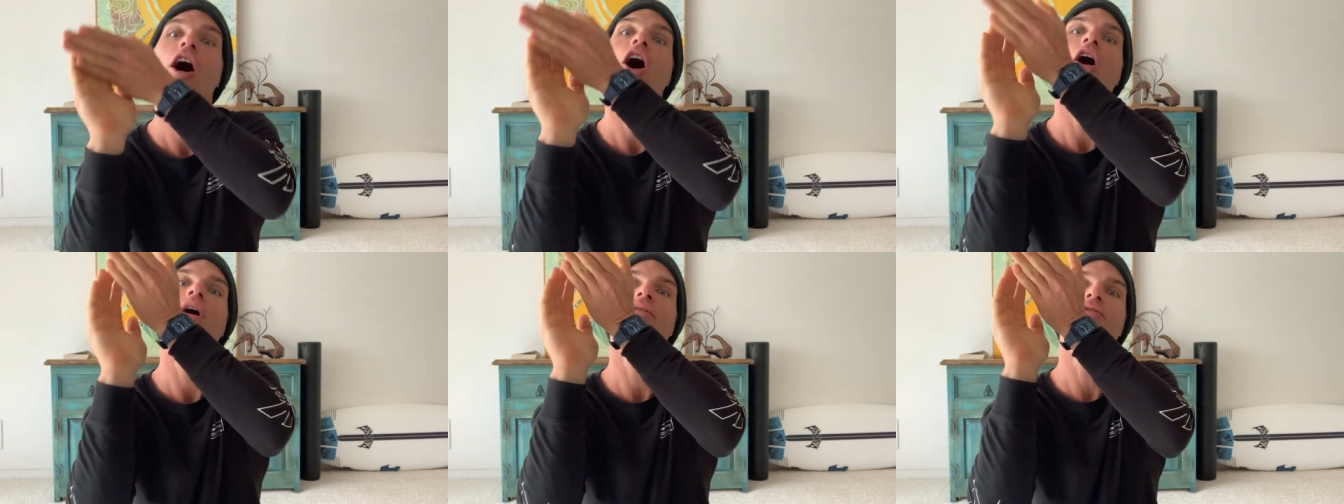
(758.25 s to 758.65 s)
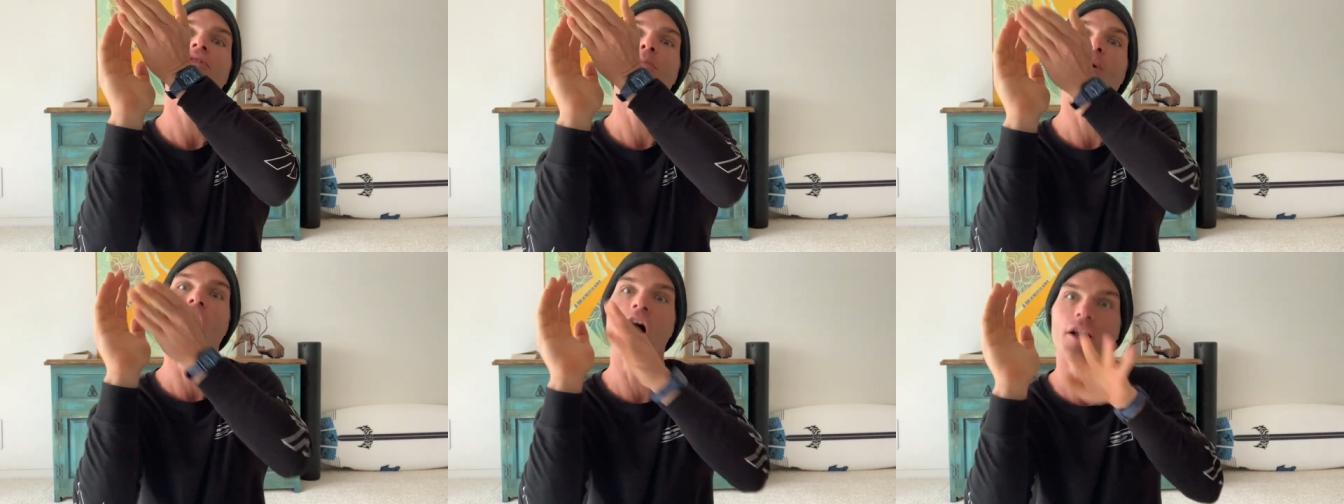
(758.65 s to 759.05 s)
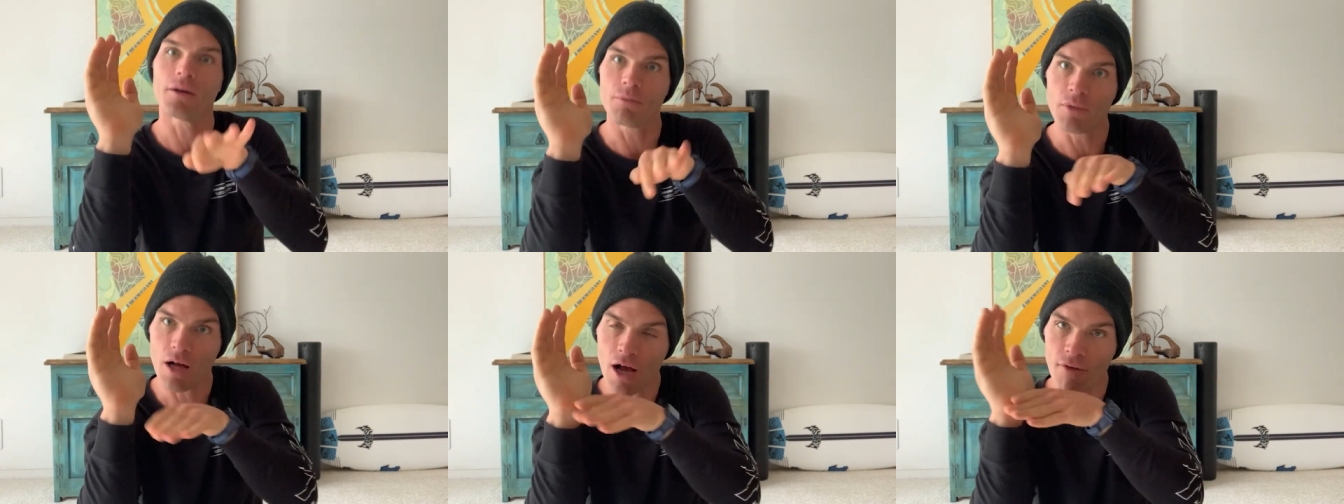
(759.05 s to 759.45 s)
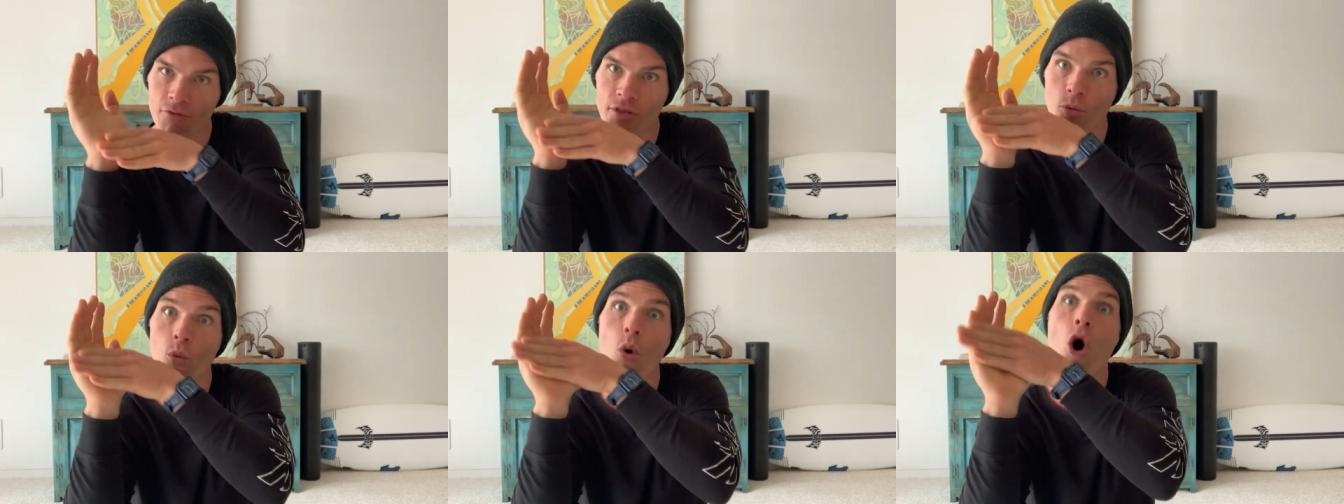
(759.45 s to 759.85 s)
off the bottom of
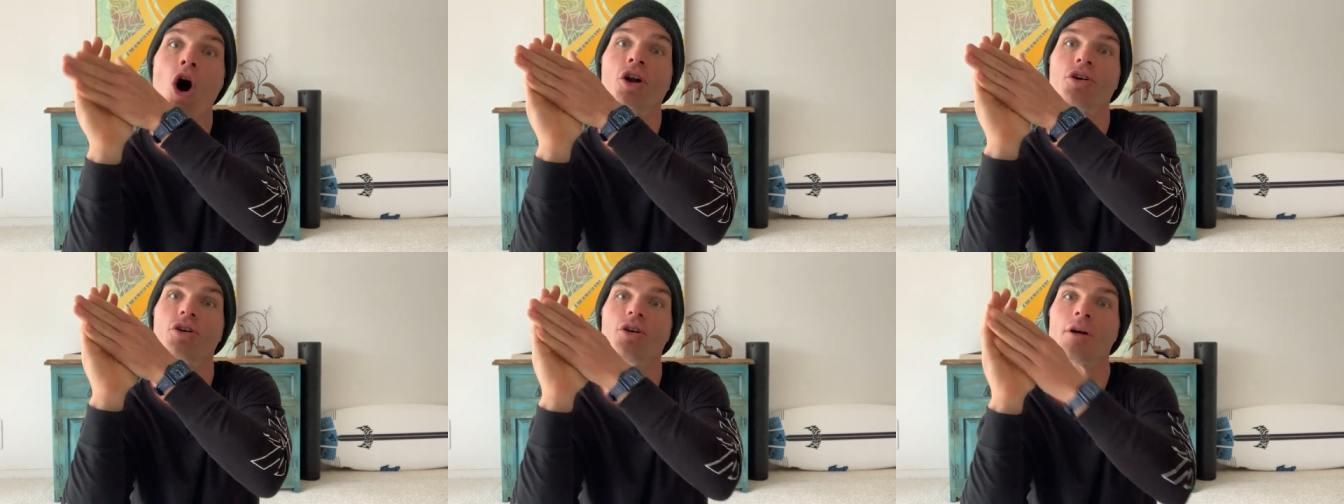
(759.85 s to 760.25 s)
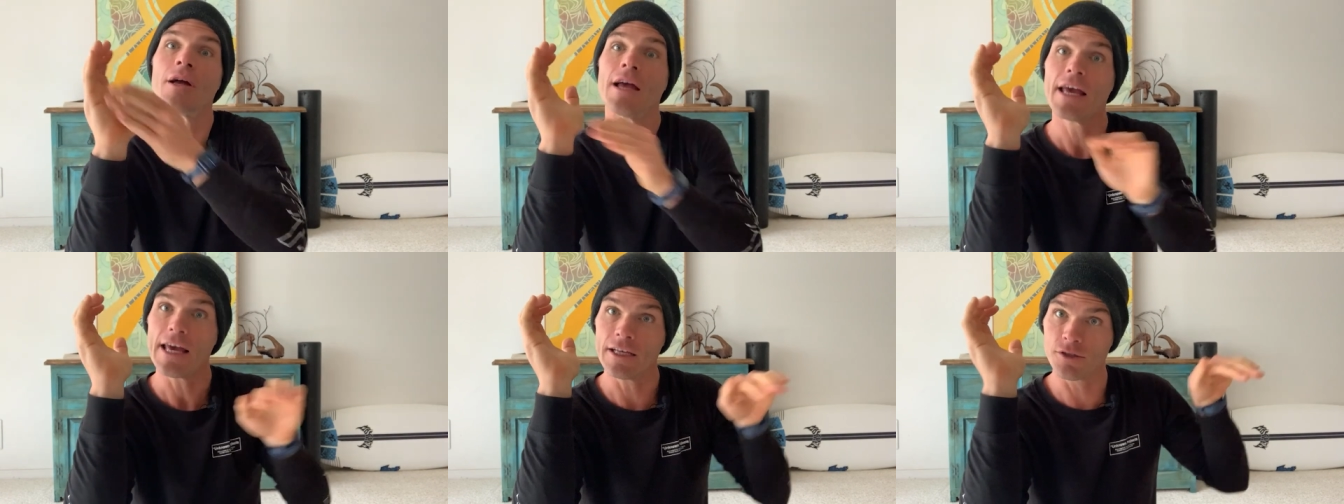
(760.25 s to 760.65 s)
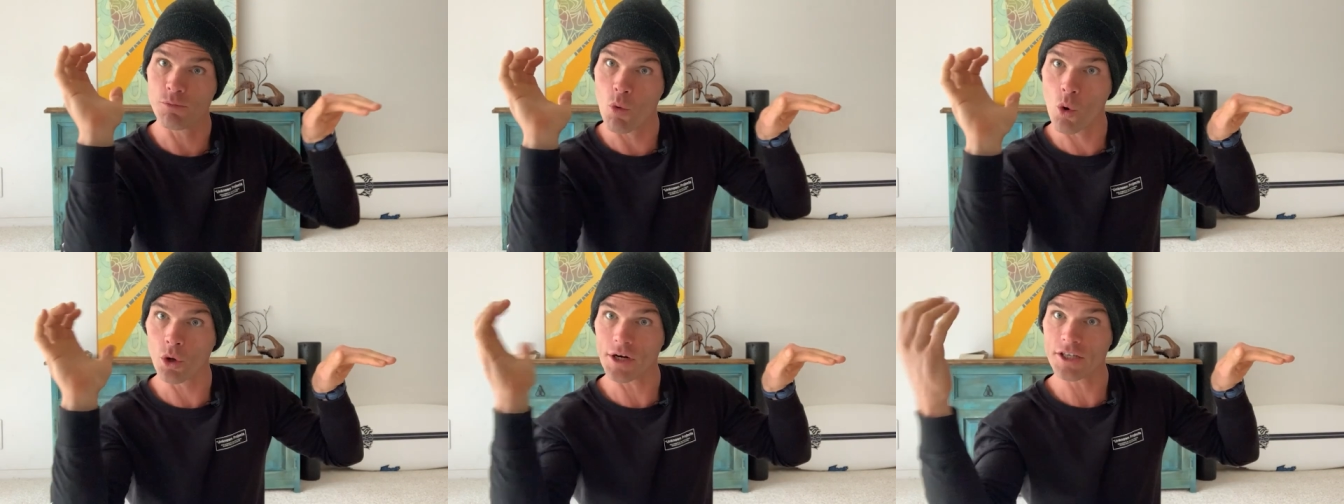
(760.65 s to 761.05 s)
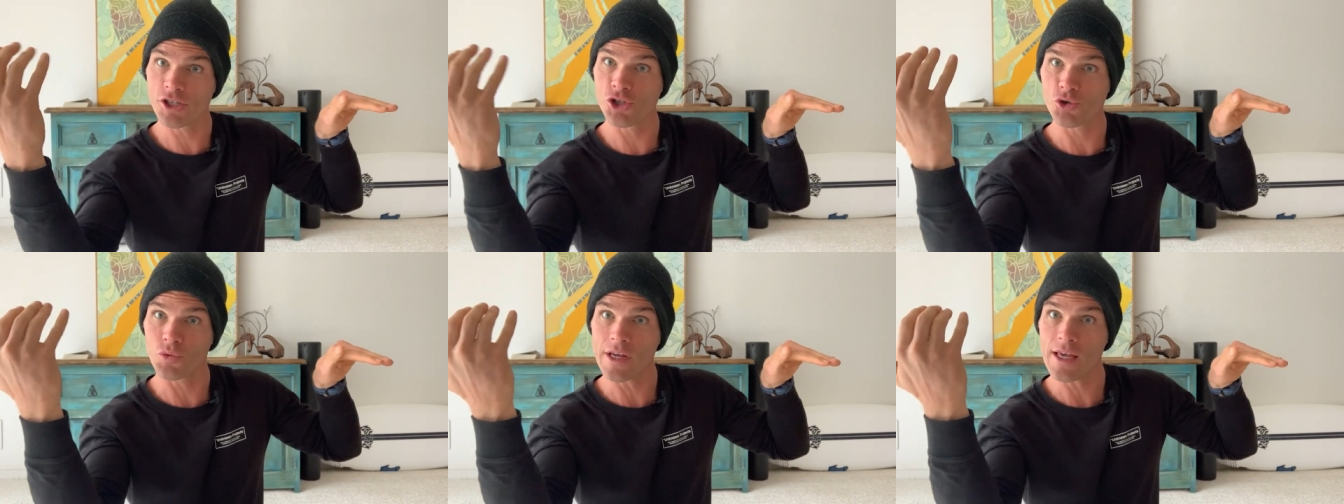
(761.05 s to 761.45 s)
the water is more
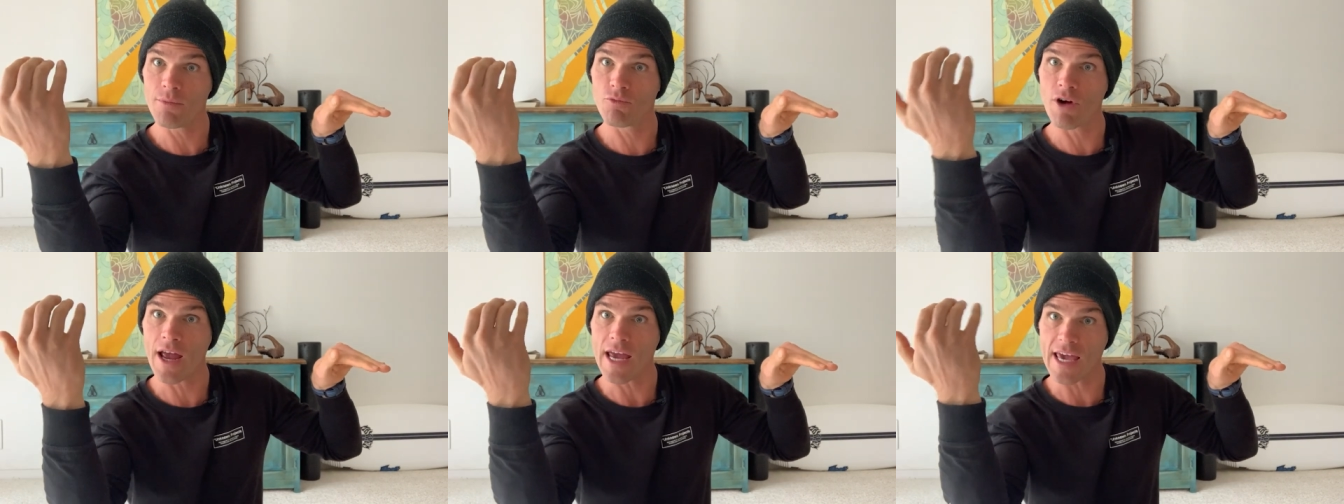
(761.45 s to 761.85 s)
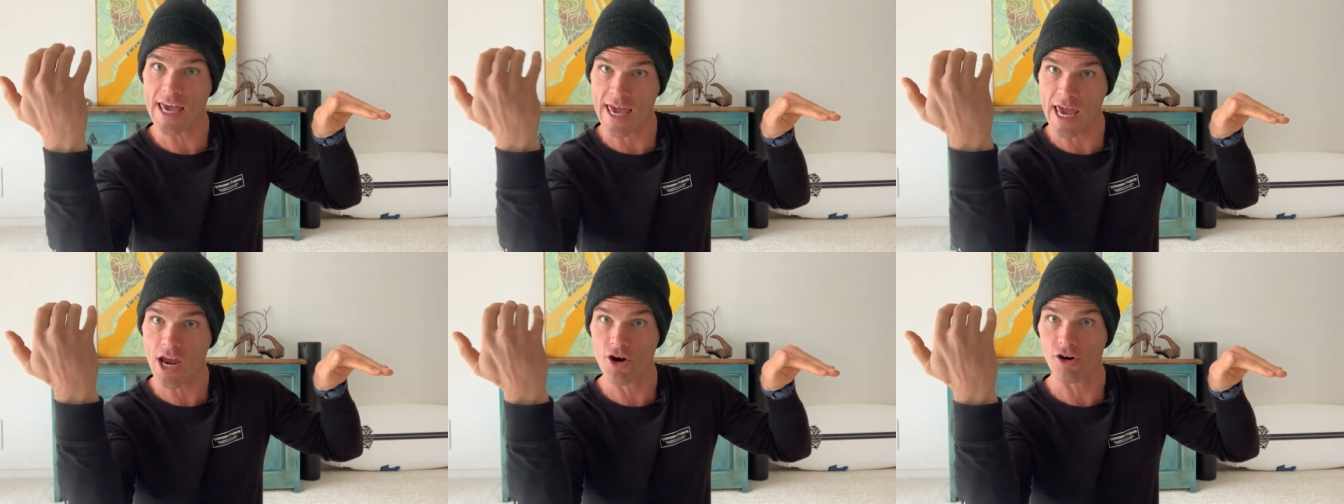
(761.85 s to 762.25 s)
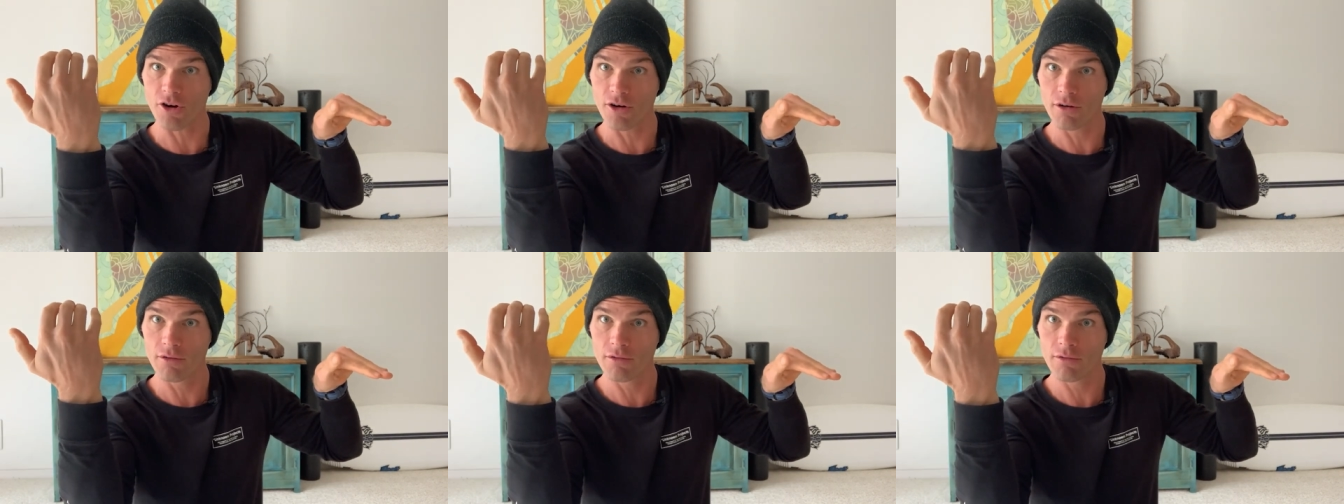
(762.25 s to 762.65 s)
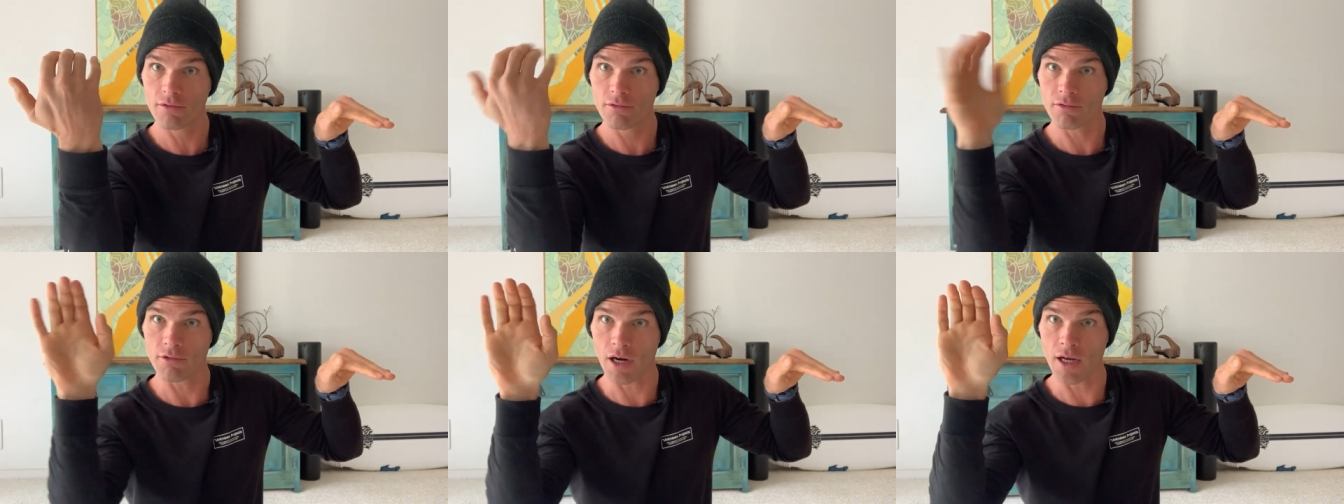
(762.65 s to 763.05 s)
extreme right here,
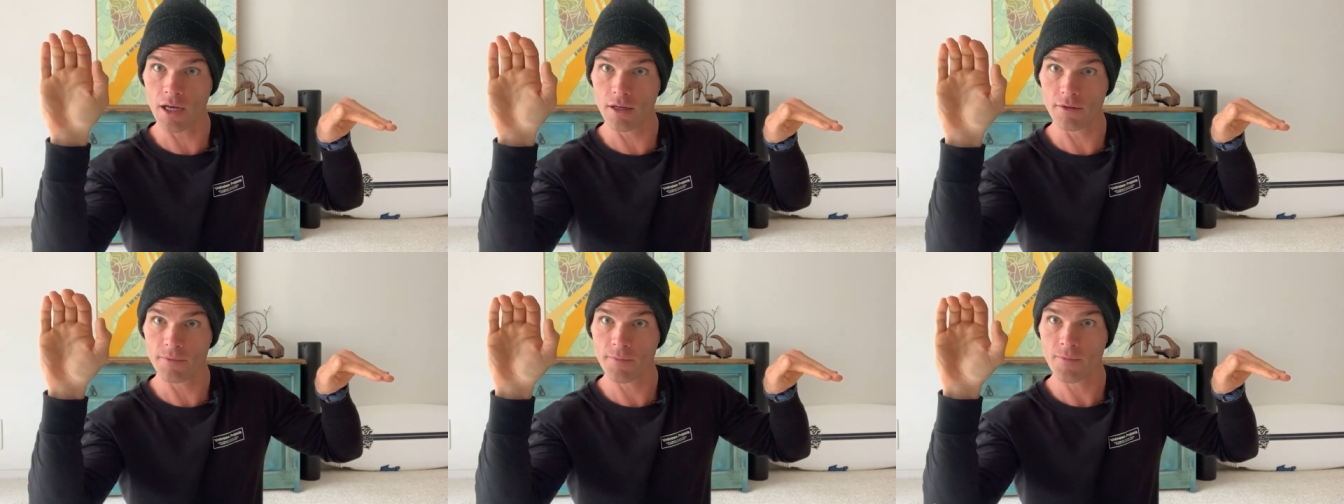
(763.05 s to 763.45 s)
right?